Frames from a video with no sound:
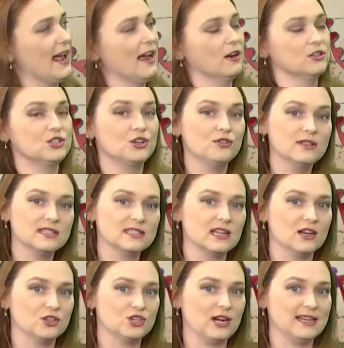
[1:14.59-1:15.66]
air to the
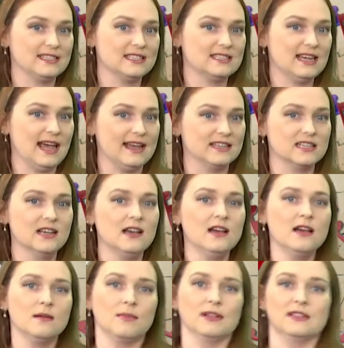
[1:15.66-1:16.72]
Sunshine State.
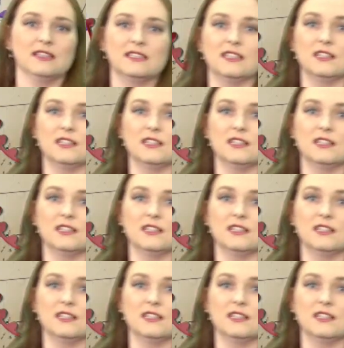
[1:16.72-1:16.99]
But this